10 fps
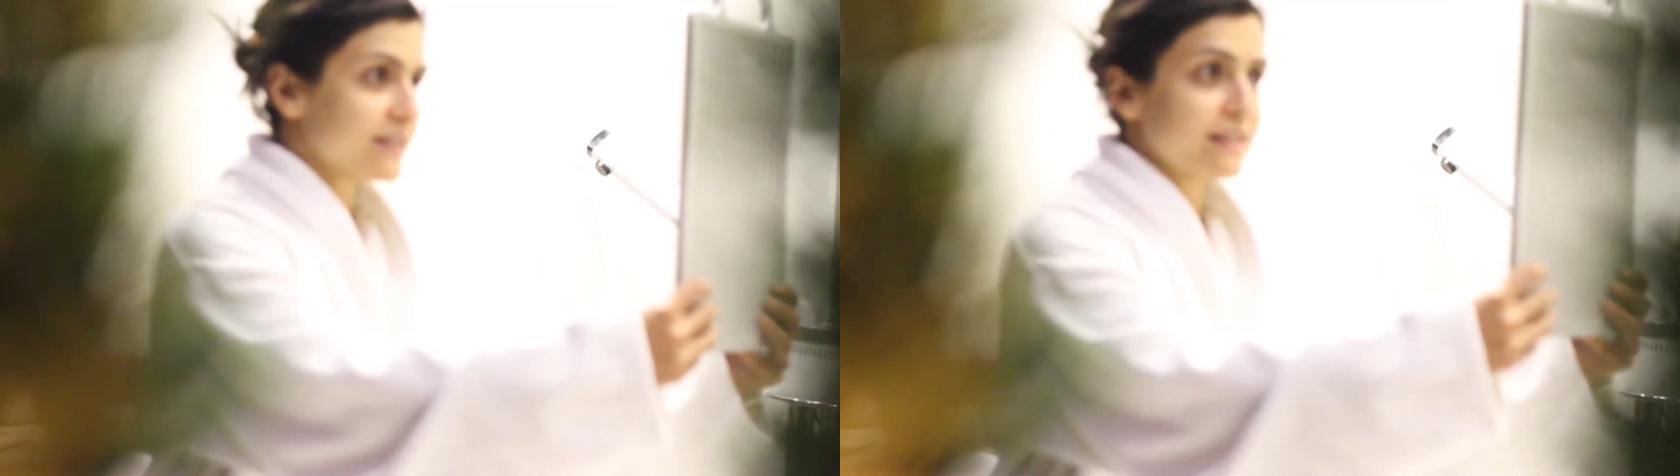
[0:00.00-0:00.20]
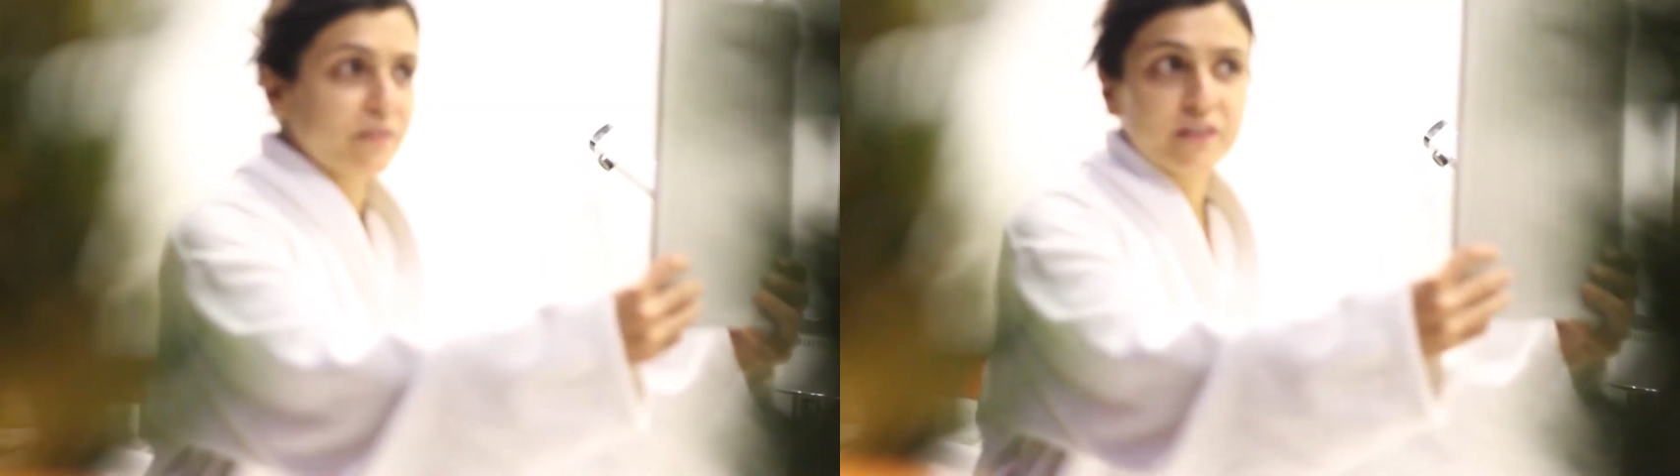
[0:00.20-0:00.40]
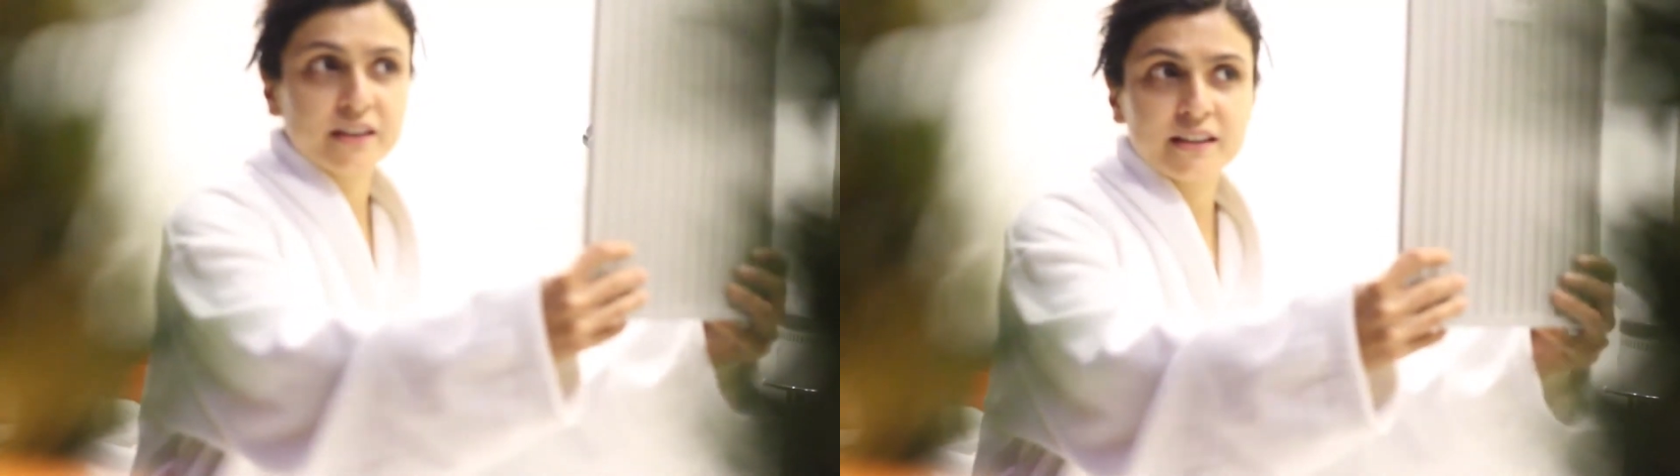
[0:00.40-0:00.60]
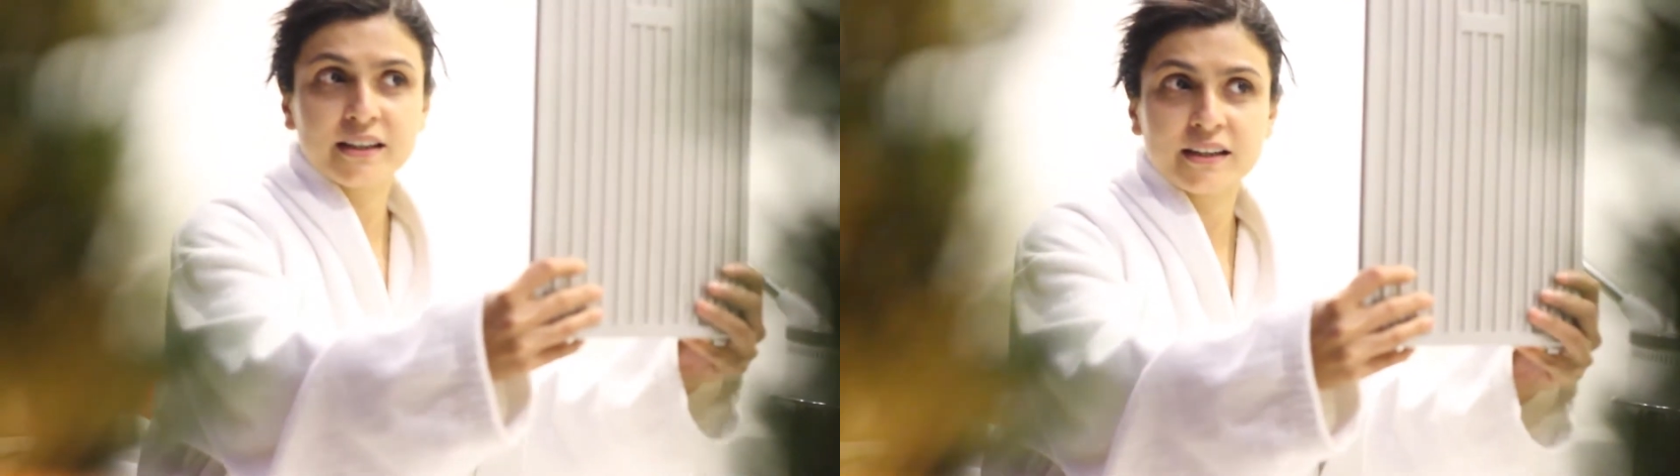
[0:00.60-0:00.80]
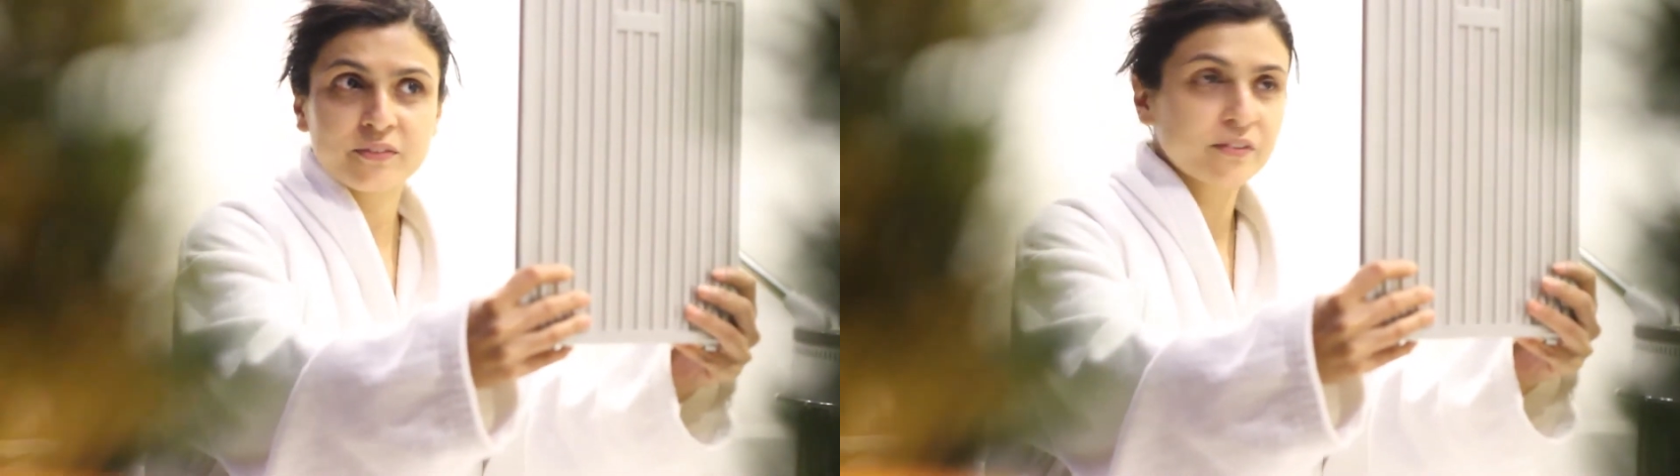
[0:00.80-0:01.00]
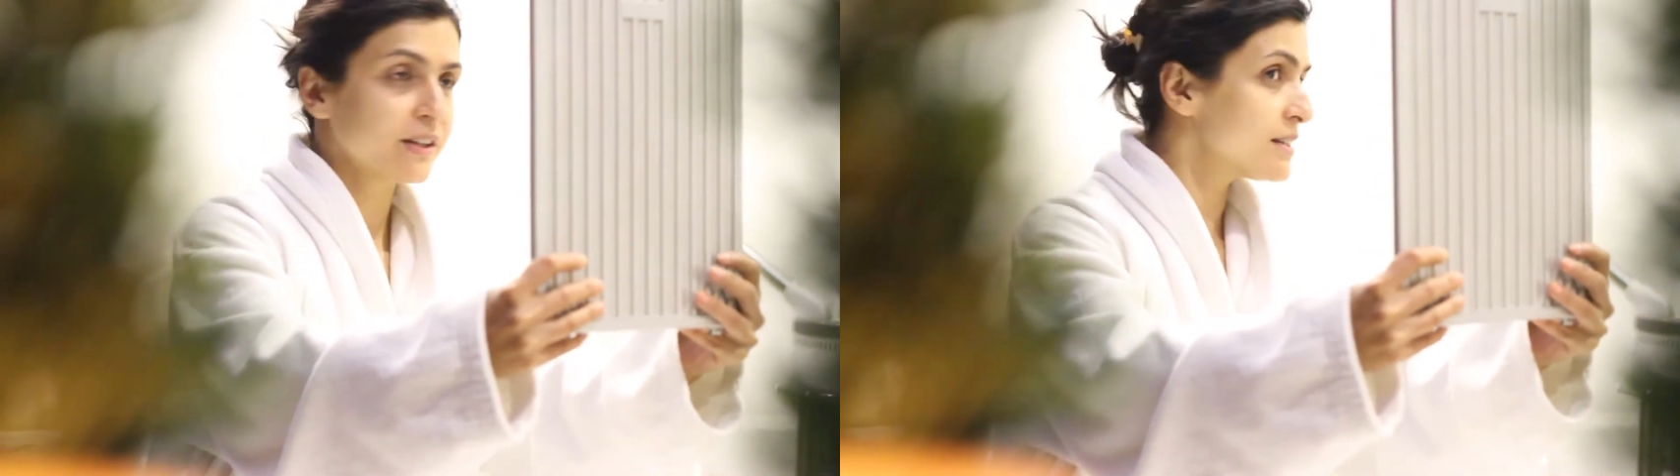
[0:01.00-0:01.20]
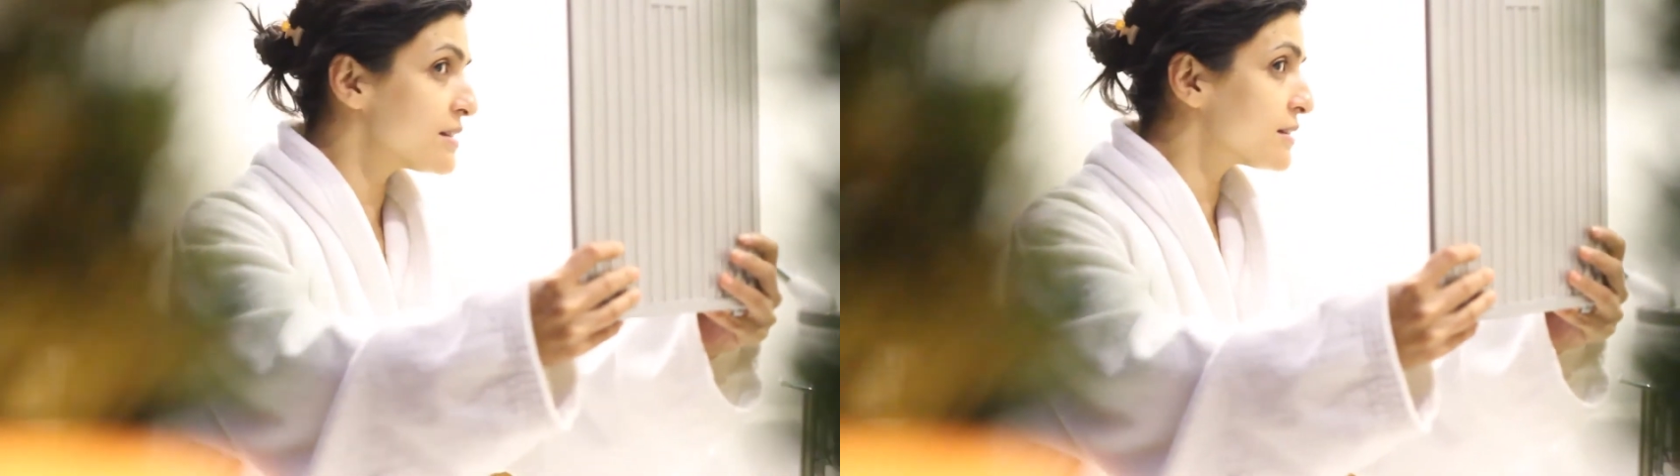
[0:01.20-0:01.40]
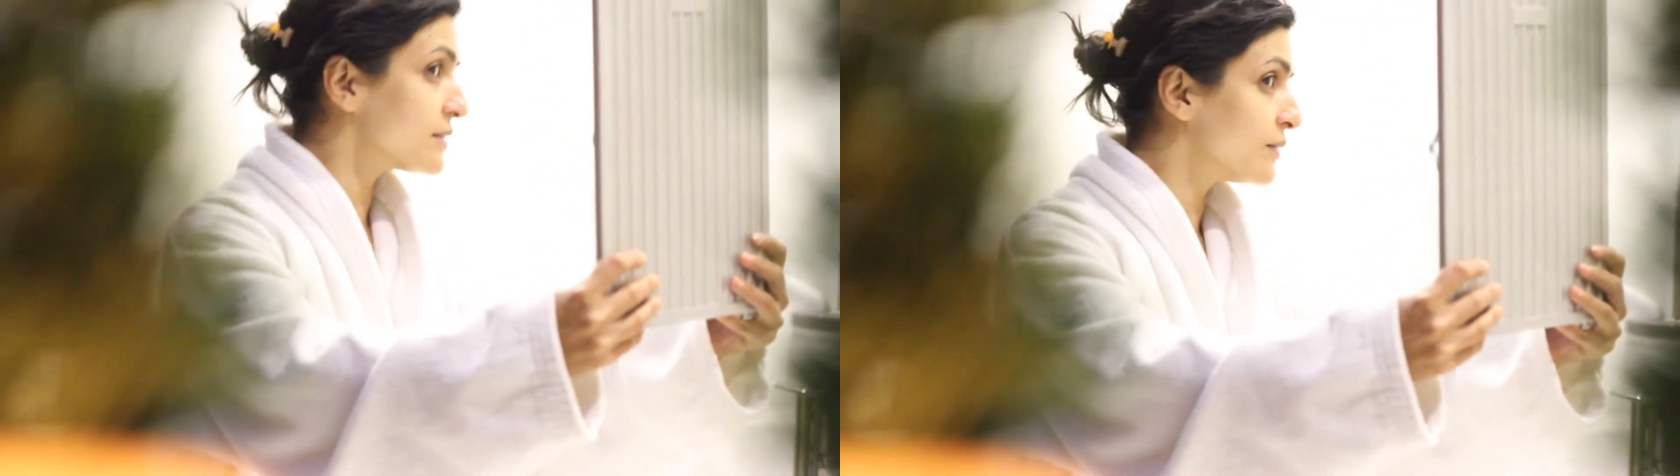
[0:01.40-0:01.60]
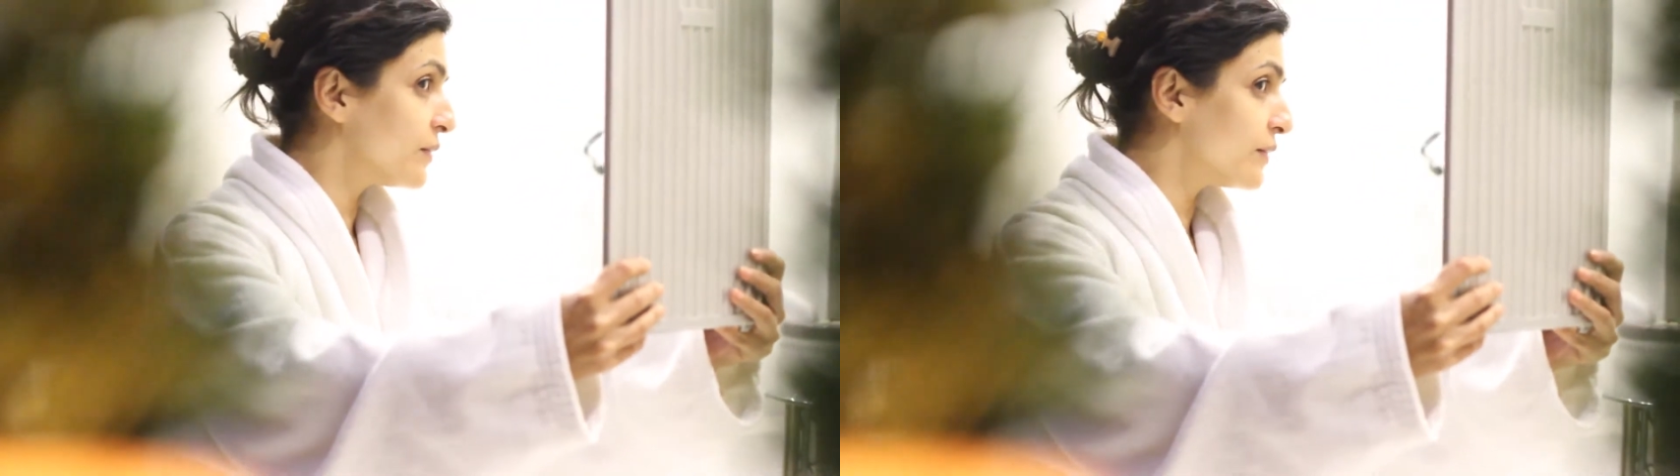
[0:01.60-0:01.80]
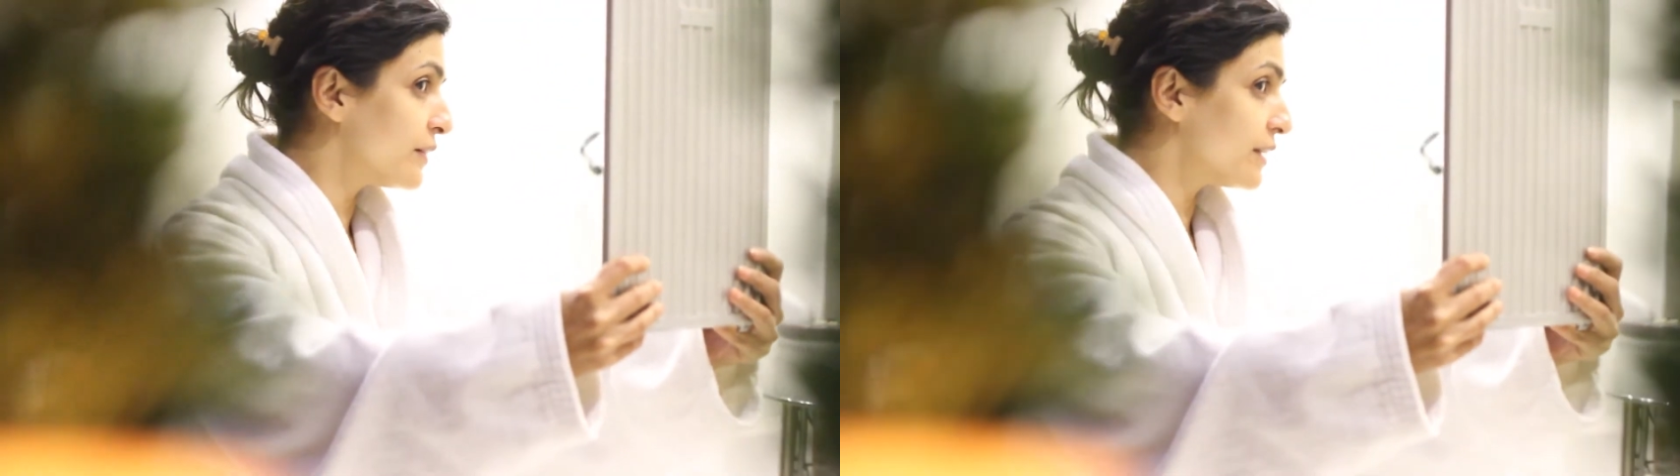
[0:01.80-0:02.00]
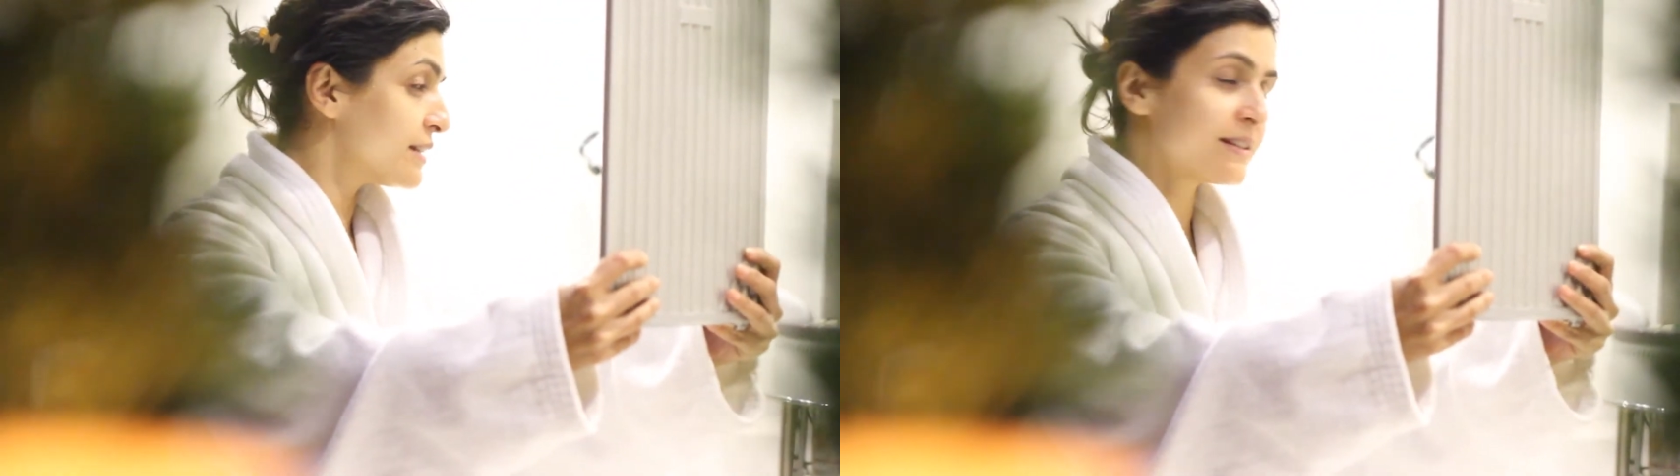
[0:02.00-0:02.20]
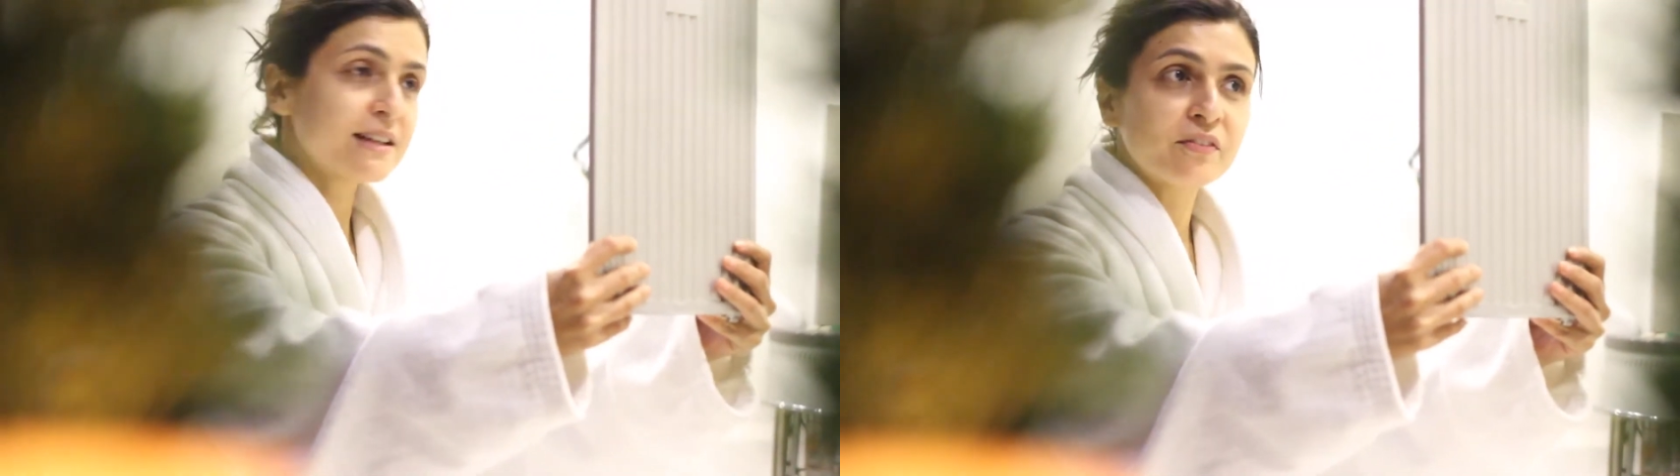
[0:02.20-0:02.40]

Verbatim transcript: definitely a difference. It's